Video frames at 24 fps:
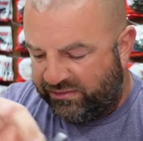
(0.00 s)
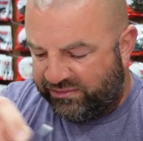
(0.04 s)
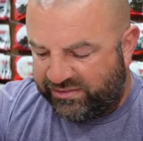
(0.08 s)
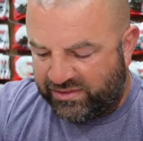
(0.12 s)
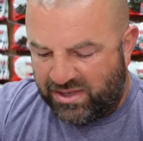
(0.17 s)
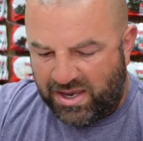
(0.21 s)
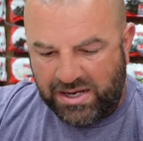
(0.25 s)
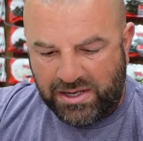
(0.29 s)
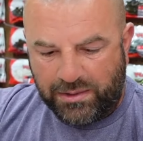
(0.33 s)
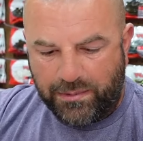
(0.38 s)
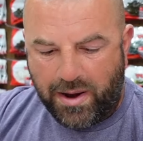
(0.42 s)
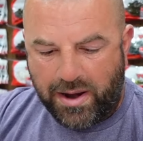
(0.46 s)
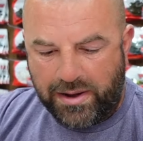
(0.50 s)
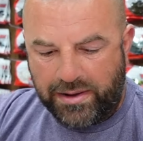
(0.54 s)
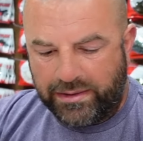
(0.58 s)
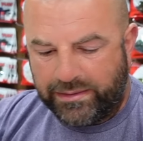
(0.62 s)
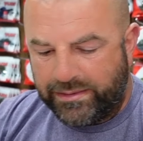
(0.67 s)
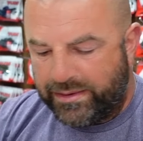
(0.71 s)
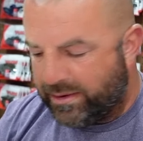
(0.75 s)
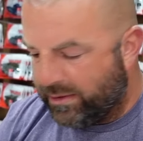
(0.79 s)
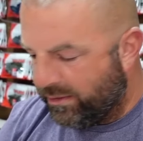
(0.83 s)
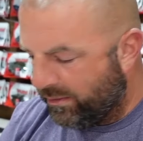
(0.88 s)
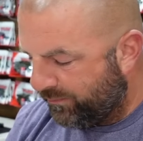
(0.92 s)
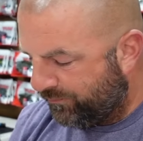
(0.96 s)
slide it right
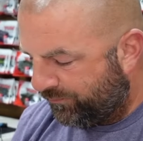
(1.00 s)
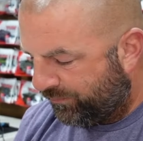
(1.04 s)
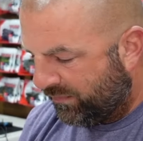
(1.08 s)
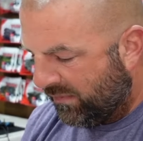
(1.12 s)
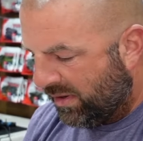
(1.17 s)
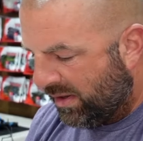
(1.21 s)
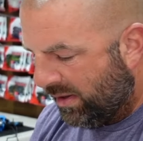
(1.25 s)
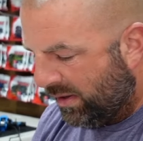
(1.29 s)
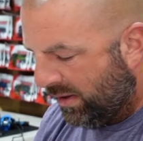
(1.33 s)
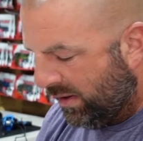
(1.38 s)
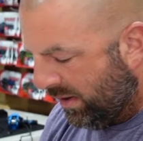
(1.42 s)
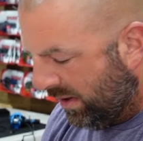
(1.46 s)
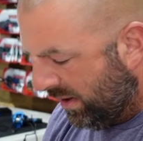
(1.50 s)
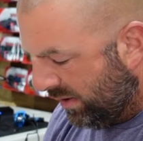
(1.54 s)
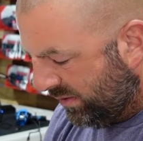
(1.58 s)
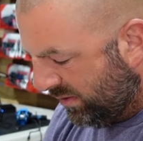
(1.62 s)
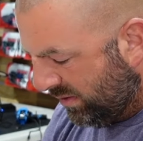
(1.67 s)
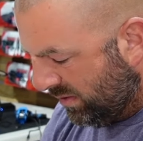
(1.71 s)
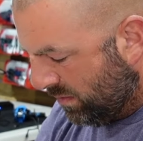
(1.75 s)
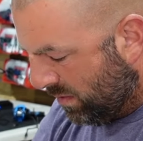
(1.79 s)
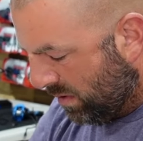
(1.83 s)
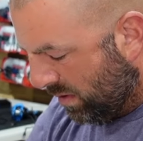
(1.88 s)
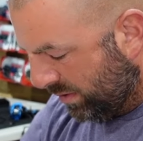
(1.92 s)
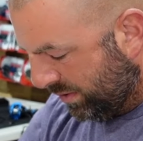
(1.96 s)
in there, and
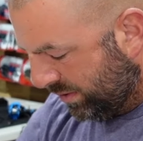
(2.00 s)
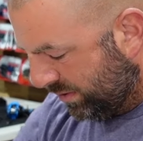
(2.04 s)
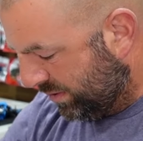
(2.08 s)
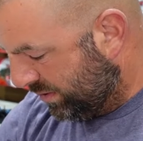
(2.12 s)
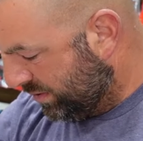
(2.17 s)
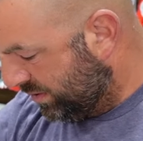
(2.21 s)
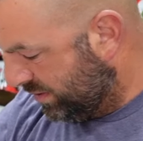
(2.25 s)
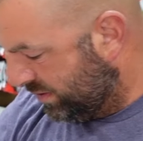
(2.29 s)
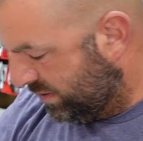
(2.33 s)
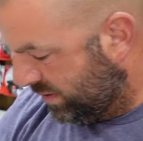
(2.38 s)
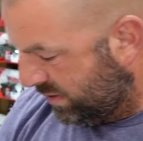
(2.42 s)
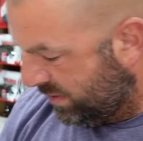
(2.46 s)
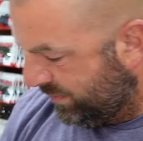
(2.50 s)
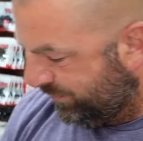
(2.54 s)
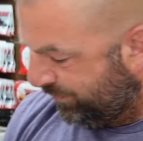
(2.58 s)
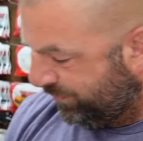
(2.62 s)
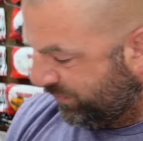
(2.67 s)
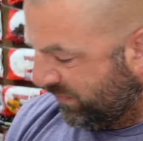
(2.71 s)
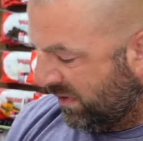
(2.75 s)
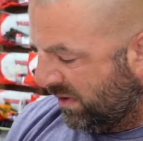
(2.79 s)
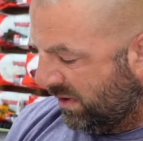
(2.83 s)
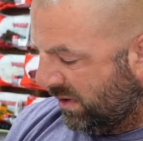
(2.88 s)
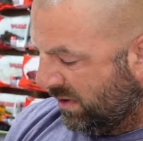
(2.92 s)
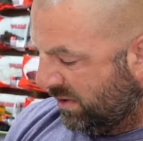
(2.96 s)
you are good
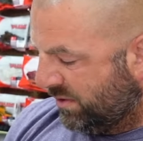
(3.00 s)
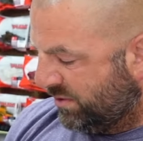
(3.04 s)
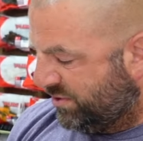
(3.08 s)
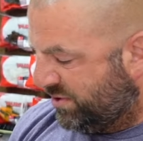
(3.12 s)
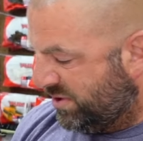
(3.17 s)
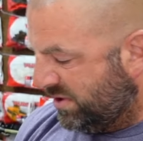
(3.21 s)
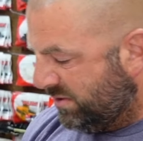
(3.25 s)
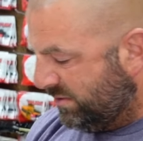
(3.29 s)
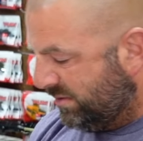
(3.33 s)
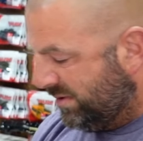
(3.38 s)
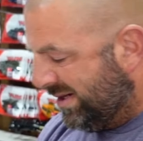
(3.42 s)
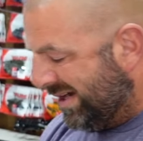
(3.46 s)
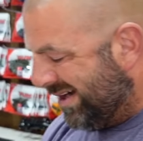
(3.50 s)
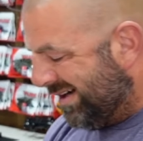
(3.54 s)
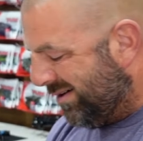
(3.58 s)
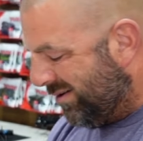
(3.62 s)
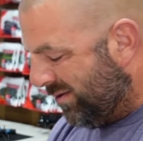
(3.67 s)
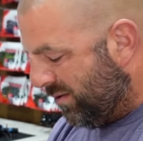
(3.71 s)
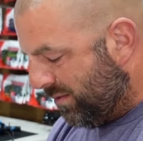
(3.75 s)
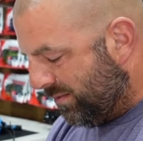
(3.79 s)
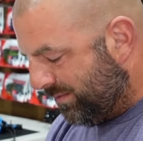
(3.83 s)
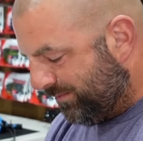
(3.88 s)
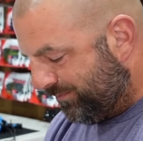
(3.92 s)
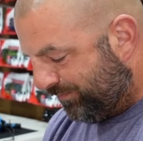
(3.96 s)
to
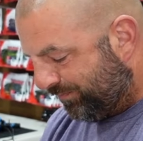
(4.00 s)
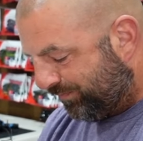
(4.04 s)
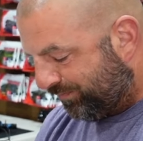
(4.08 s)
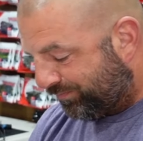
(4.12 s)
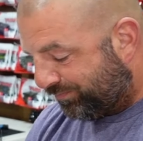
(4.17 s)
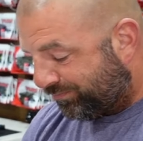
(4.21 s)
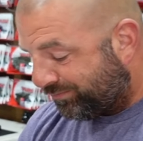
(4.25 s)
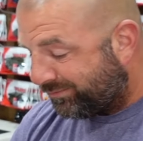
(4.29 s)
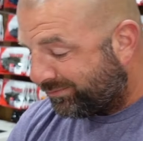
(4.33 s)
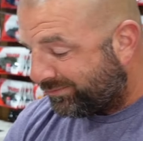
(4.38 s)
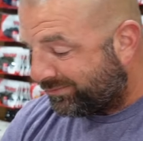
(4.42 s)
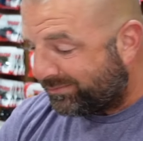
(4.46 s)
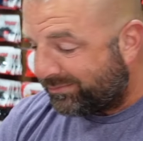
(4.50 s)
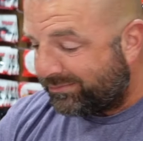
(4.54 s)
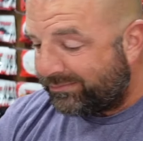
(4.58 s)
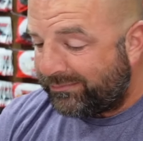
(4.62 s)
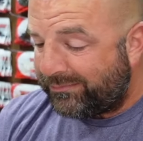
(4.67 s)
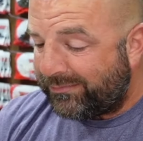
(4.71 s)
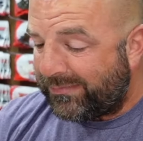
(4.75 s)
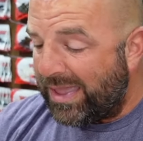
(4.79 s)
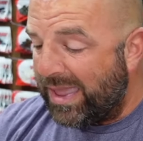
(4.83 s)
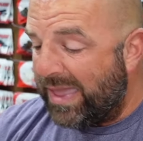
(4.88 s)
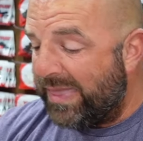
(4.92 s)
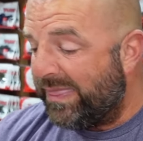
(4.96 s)
go.
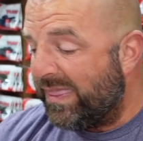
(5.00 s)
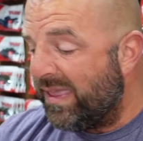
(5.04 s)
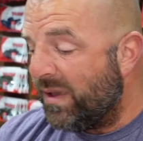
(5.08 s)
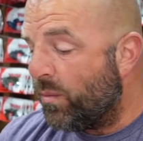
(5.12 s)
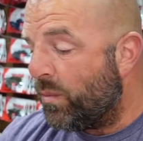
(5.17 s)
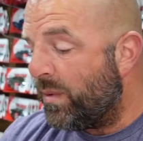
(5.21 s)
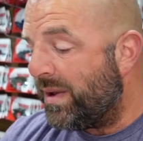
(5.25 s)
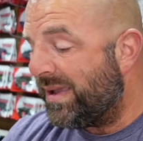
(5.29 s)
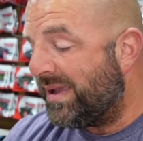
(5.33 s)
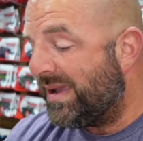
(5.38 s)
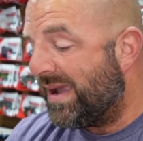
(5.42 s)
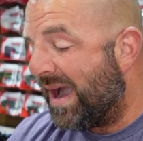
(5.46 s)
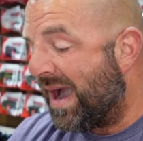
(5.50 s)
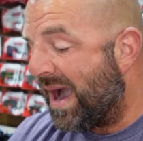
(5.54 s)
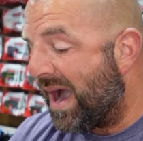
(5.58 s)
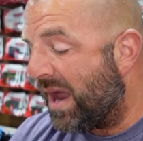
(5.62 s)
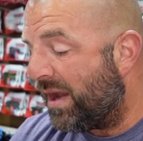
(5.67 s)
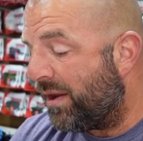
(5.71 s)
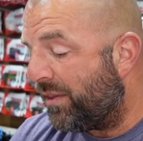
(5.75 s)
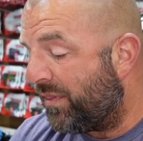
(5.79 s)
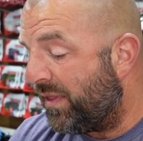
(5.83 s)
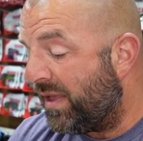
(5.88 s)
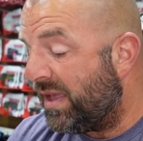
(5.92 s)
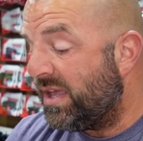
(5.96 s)
And then we
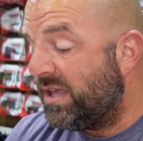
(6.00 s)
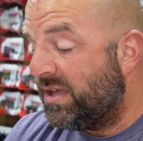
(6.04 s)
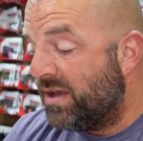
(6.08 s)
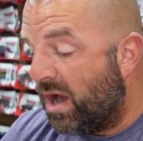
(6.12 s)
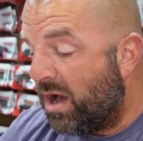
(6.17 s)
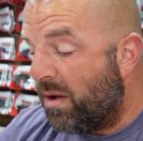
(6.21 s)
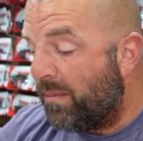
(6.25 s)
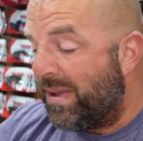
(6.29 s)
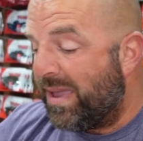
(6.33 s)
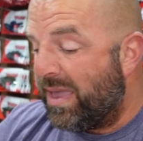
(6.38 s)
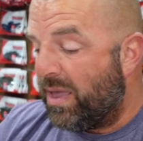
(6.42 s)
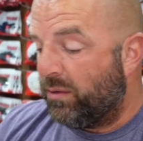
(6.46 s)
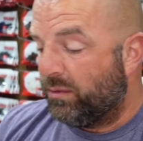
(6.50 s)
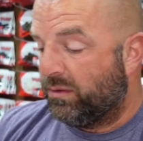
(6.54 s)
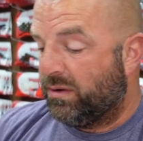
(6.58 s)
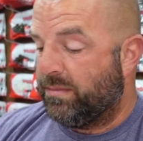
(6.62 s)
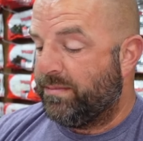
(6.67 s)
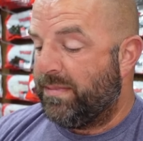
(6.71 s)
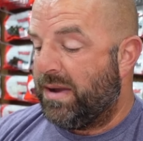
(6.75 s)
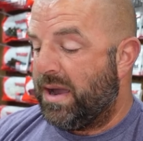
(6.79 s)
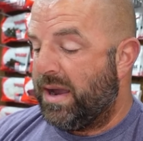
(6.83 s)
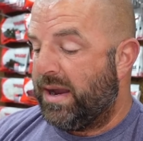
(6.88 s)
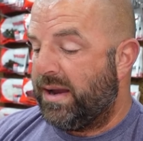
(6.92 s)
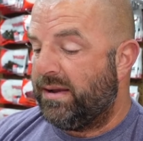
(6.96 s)
got the Yum
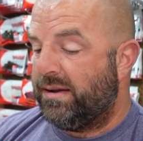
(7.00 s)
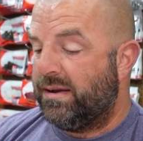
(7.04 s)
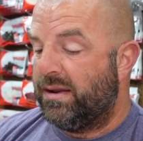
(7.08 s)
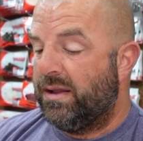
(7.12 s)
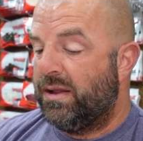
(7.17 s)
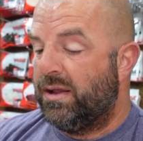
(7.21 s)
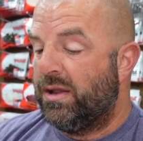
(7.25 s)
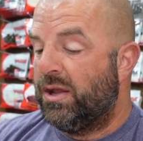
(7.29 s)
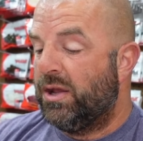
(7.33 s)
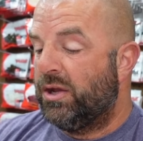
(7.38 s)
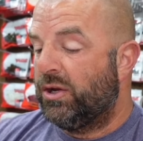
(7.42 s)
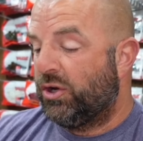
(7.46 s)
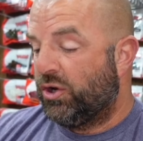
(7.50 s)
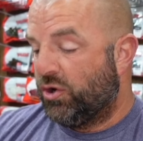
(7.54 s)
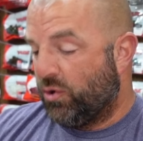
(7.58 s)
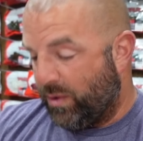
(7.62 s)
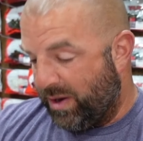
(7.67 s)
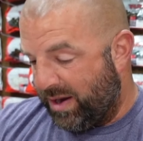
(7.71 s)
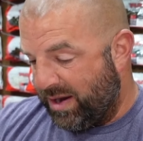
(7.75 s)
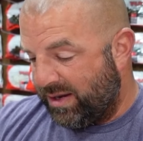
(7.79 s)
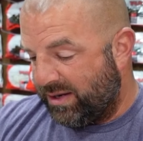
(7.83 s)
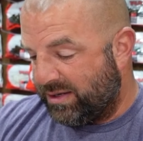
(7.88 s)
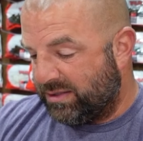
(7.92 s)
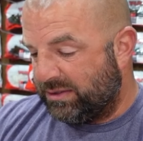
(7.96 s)
Helgramite
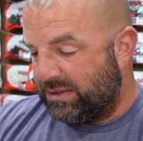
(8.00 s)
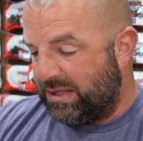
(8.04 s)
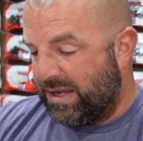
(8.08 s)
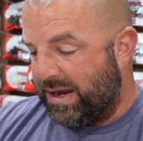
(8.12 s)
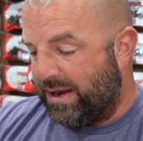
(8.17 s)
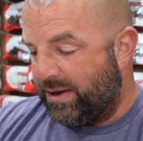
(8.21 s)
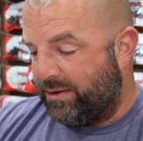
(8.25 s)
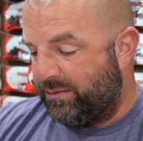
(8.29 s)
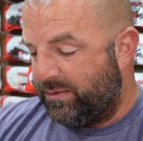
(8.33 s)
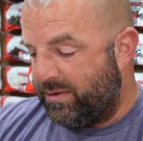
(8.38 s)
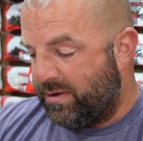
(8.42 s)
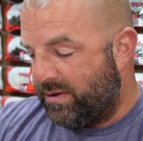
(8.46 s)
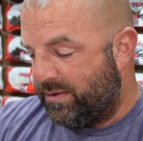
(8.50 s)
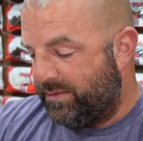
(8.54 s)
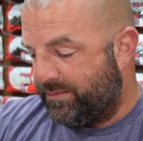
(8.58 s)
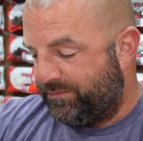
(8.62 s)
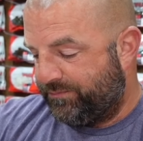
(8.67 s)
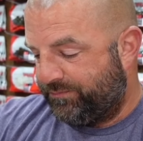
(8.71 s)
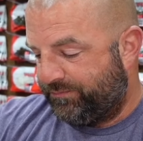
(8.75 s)
Green Clown.